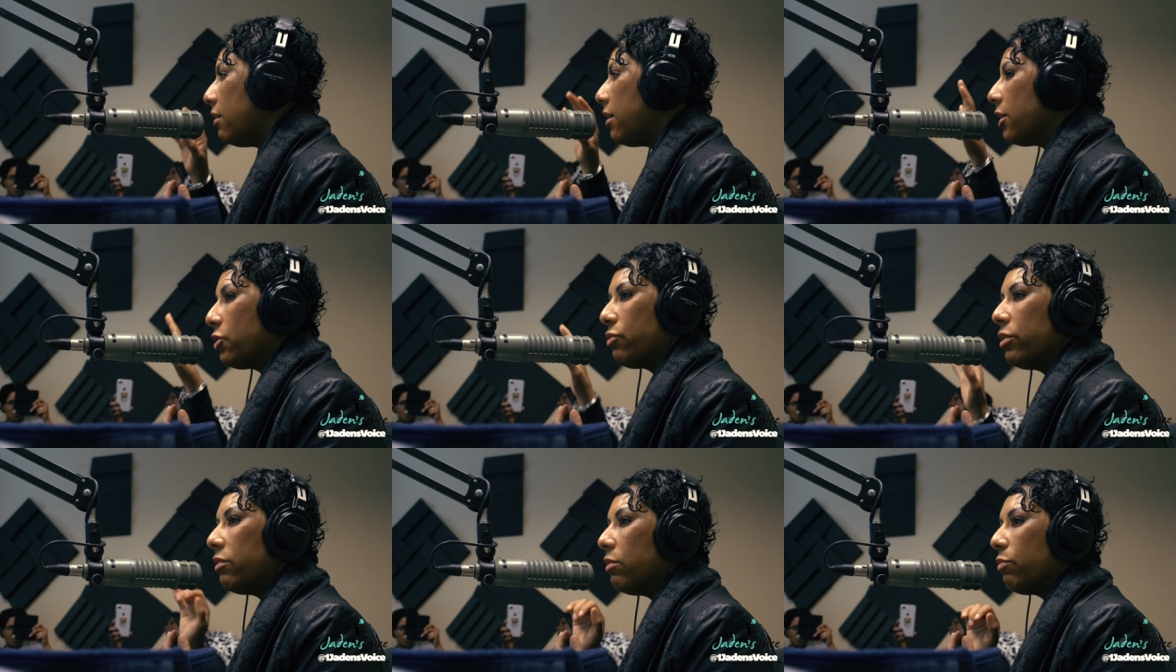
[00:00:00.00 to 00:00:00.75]

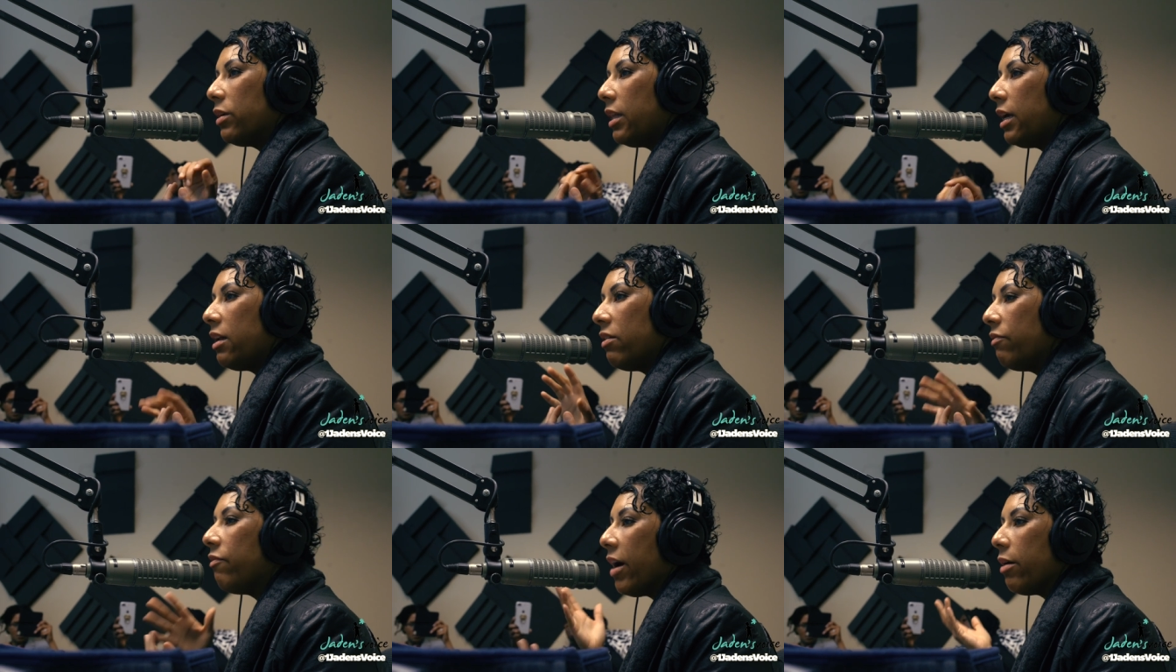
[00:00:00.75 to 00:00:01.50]
industrial
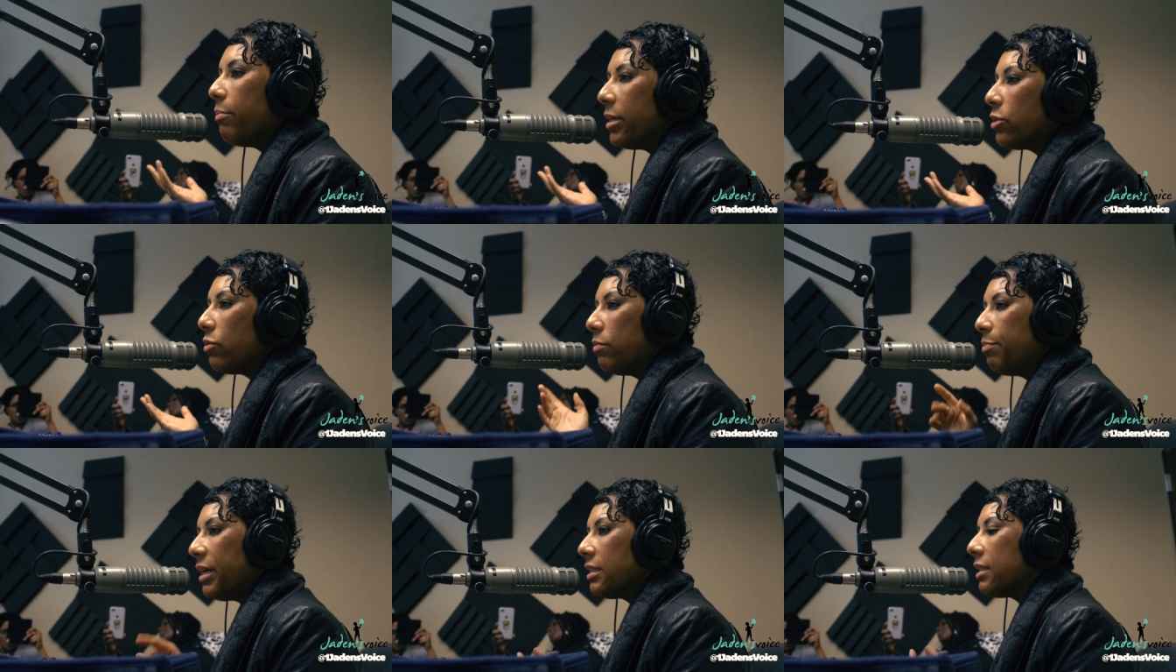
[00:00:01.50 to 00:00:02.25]
related,
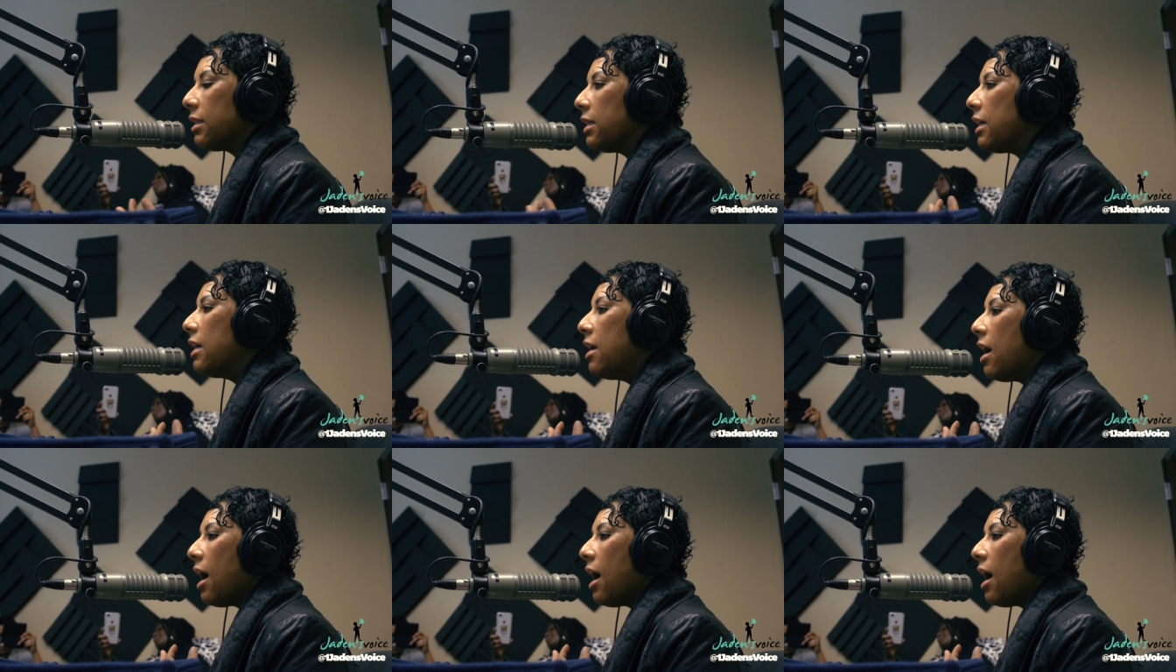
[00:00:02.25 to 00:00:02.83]
environmental, basically.